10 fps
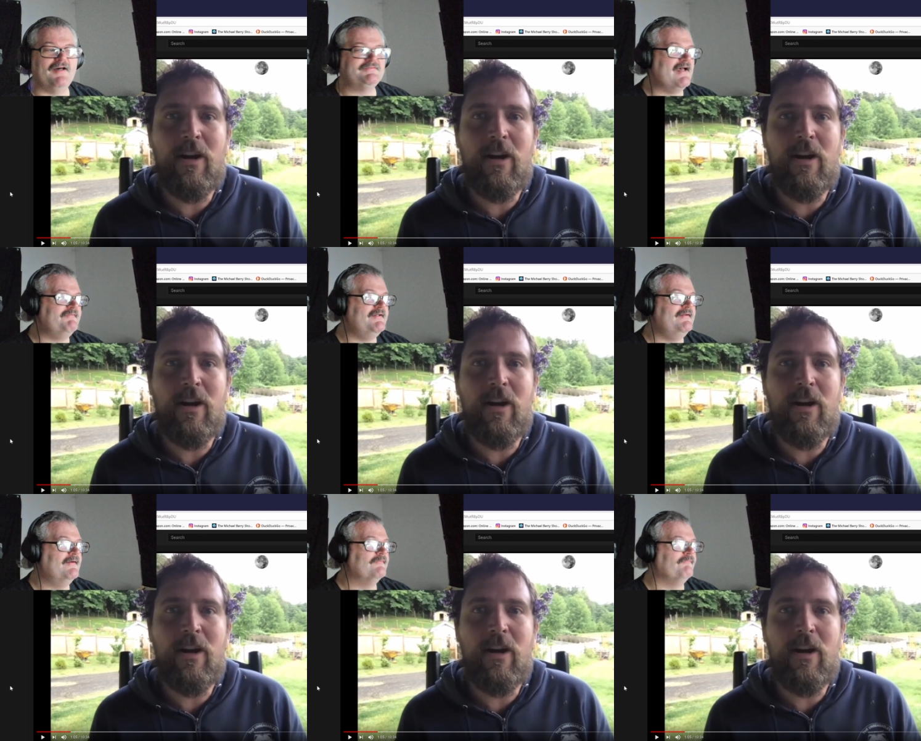Speaker 1: heavy
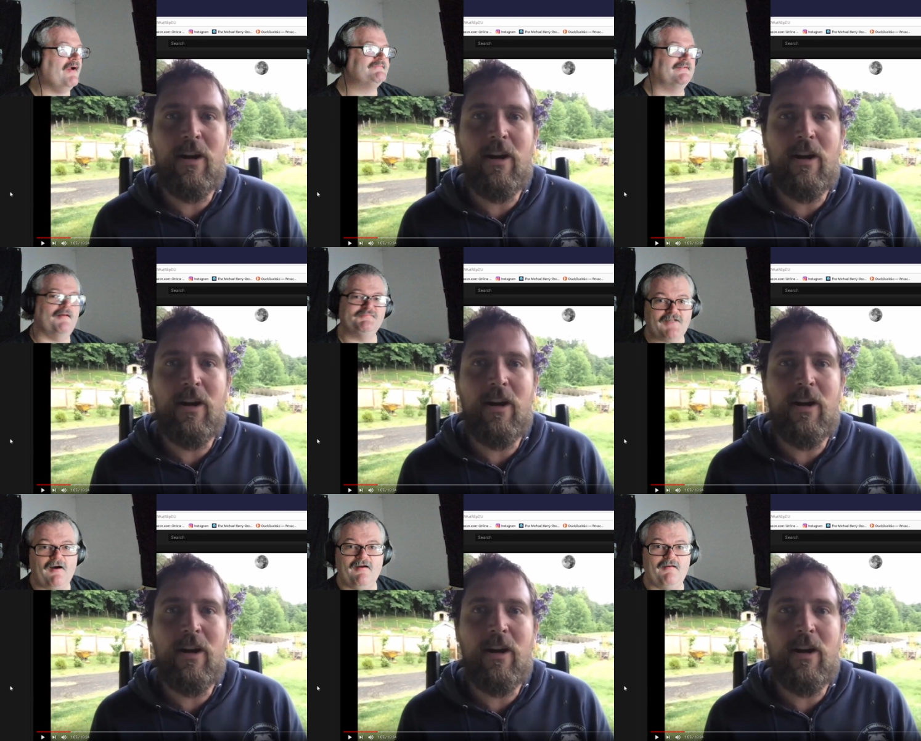ranting. I'm
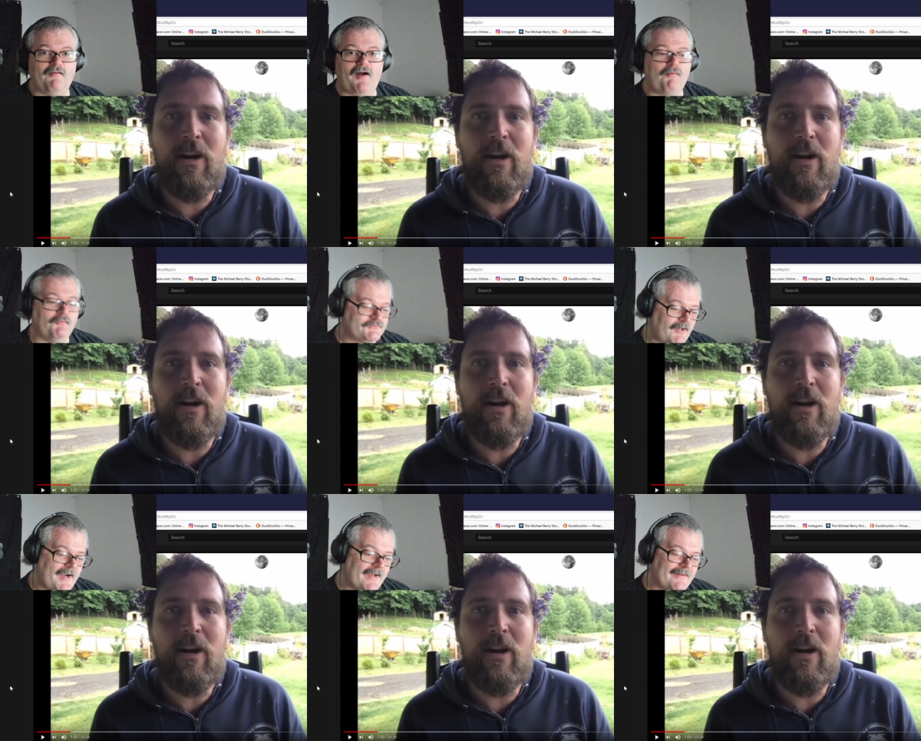sorry, I, I will
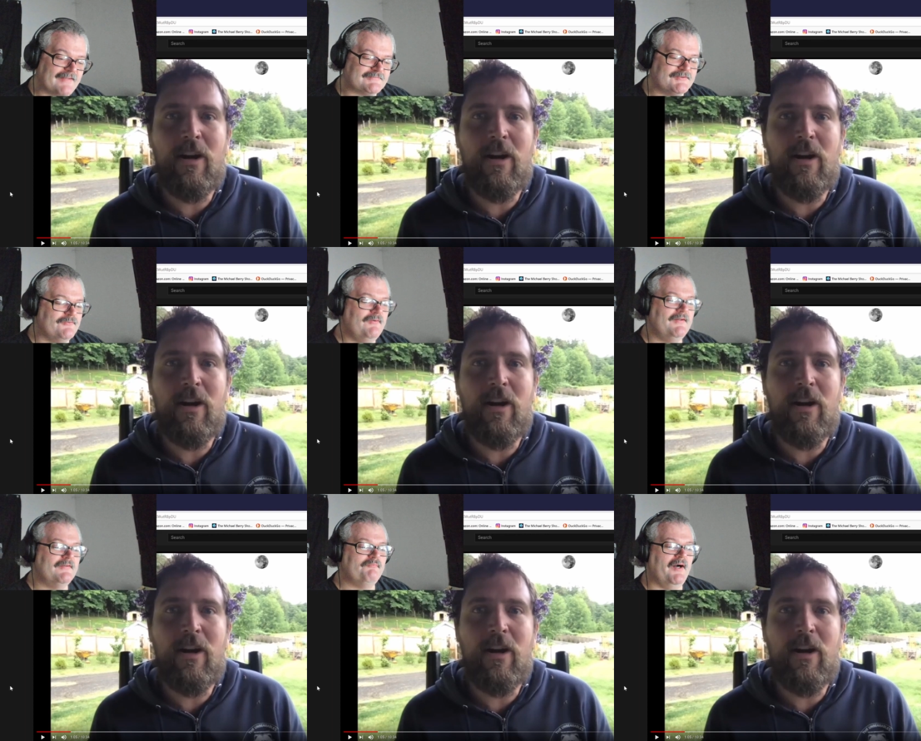try not to,
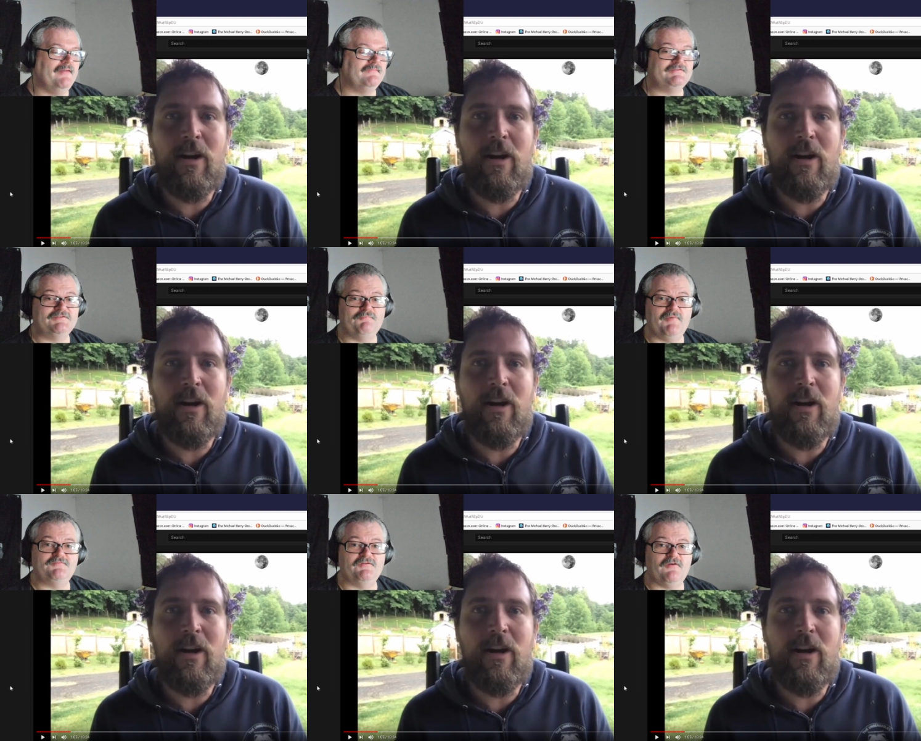but this shit
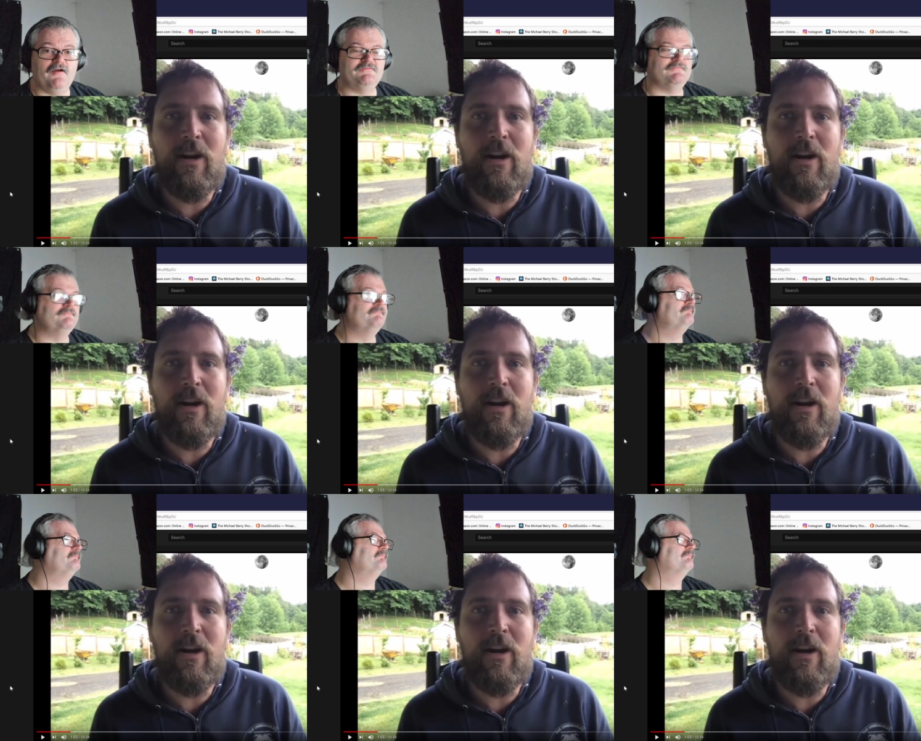makes me crazy.
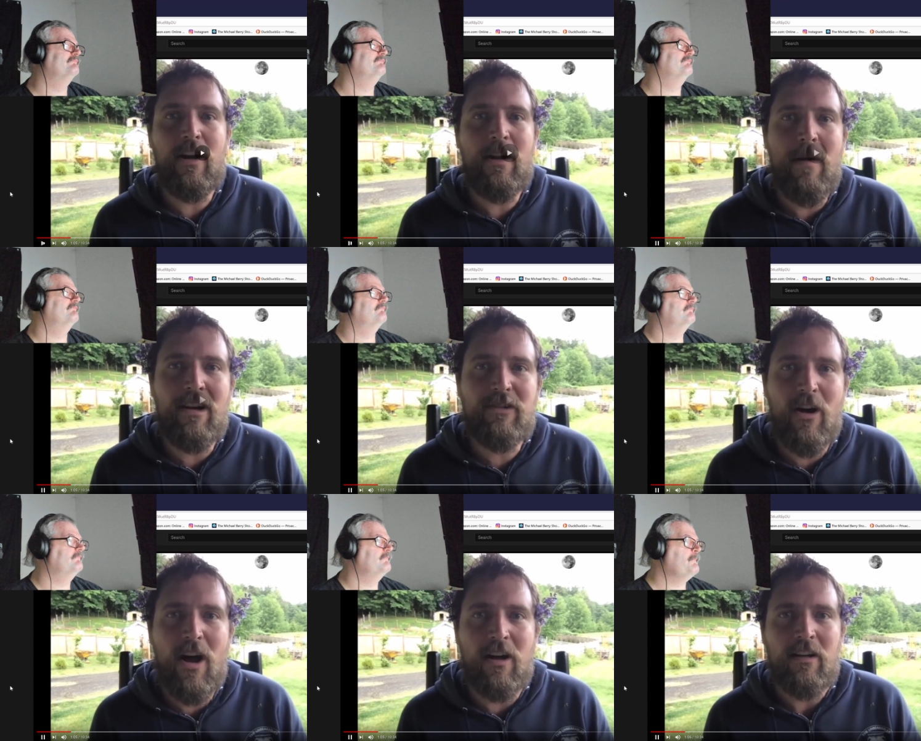
Speaker 2: Thirty
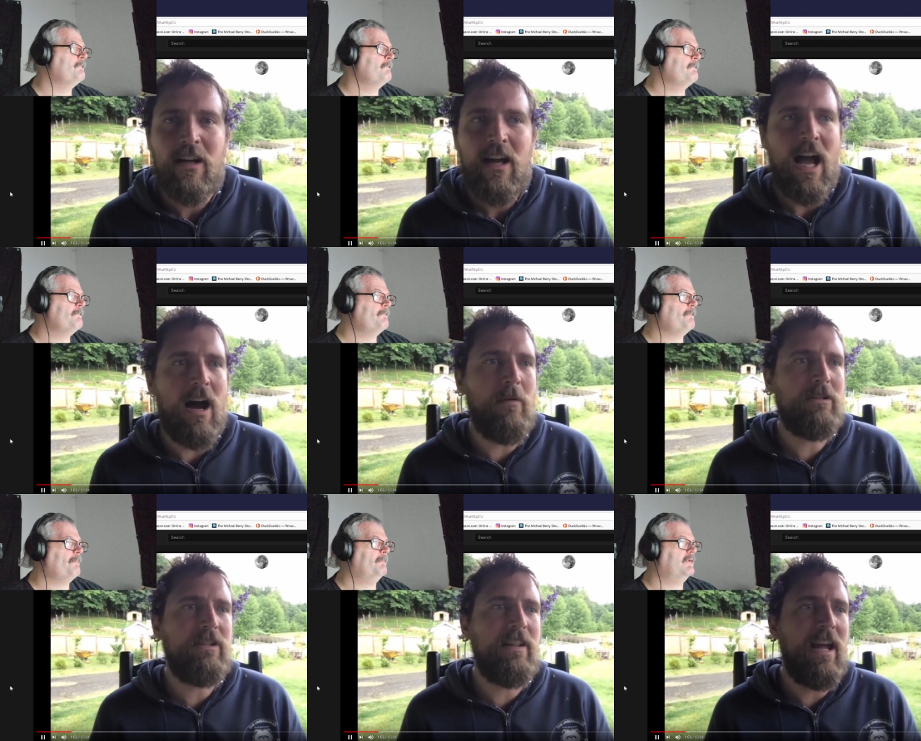miles long. How
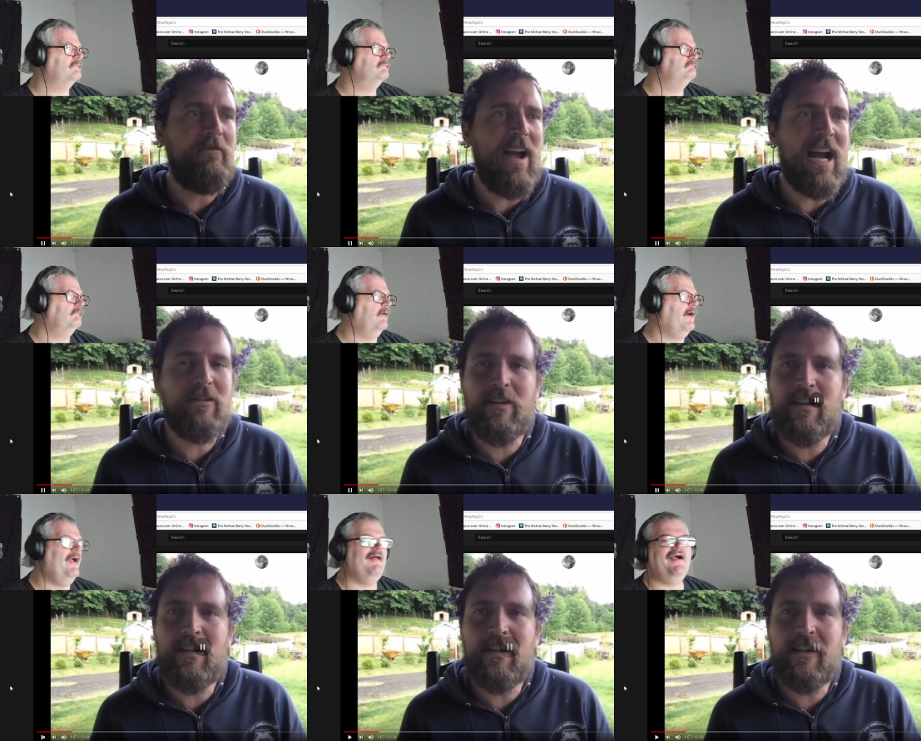much did they factor?
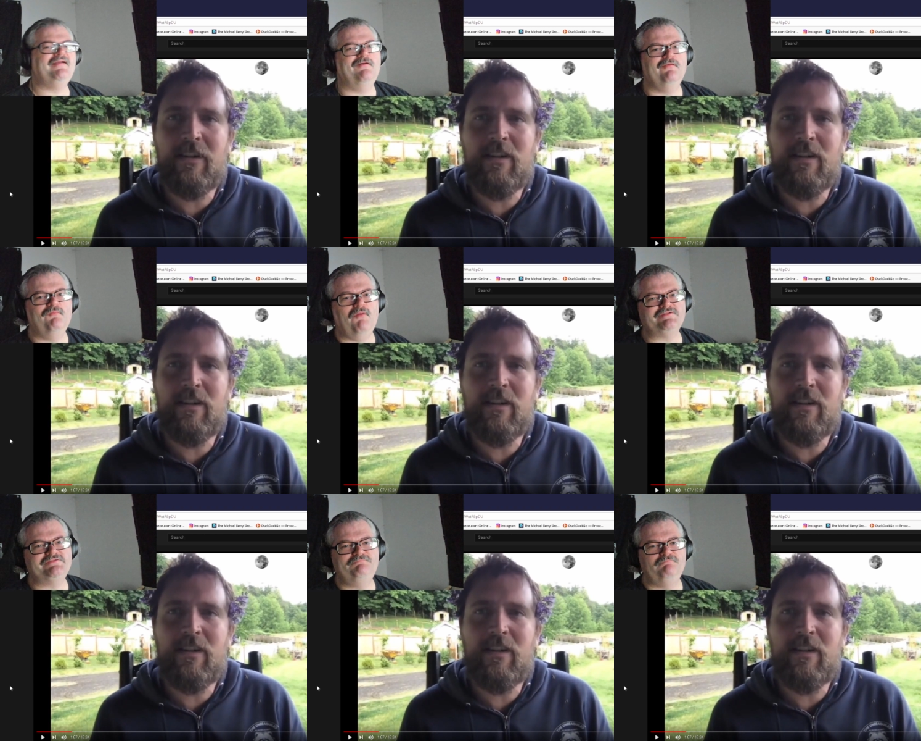Hell, I can only watch
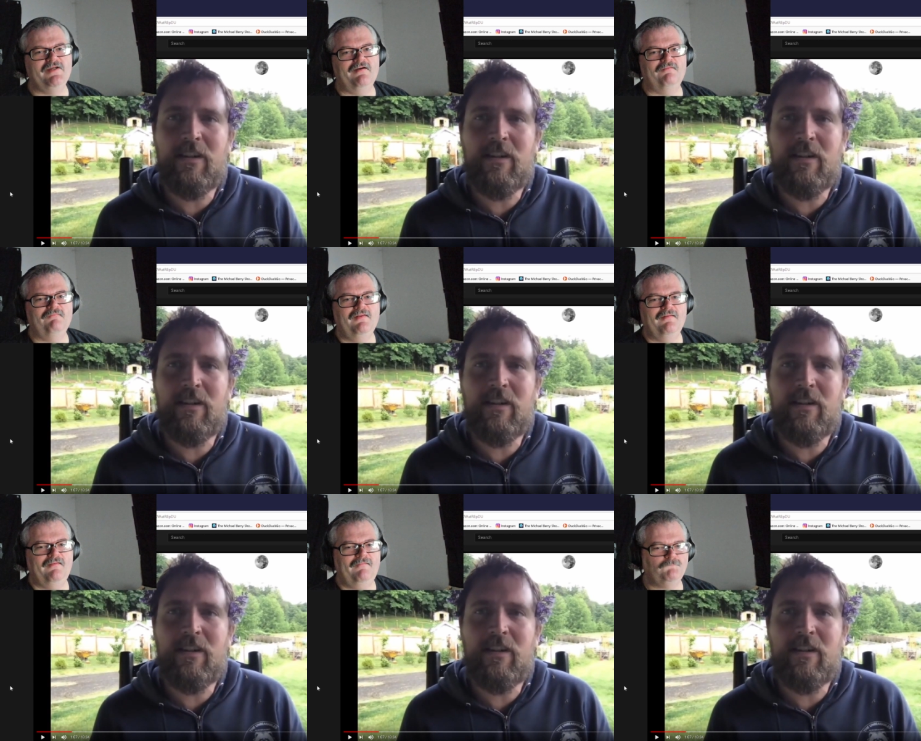you
Speaker 1: know
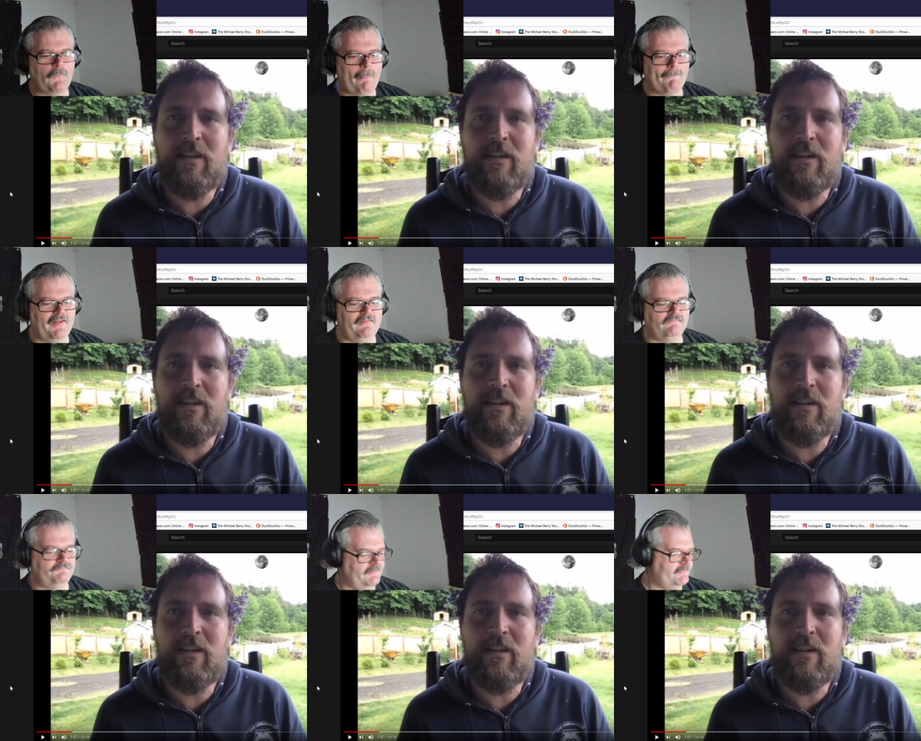uh,
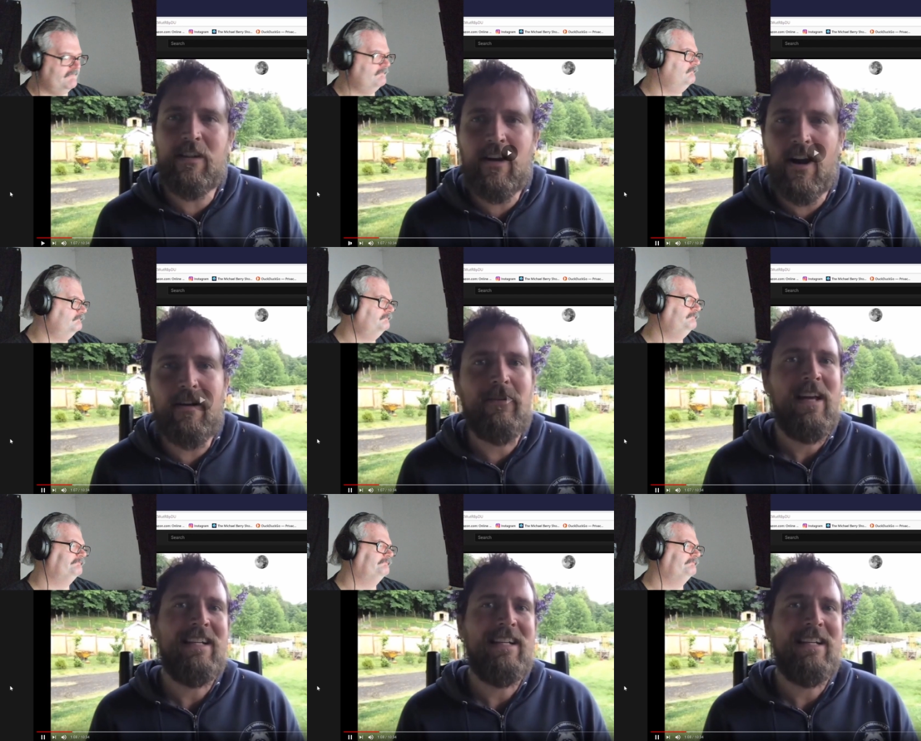fuck
Speaker 2: it. In the curve,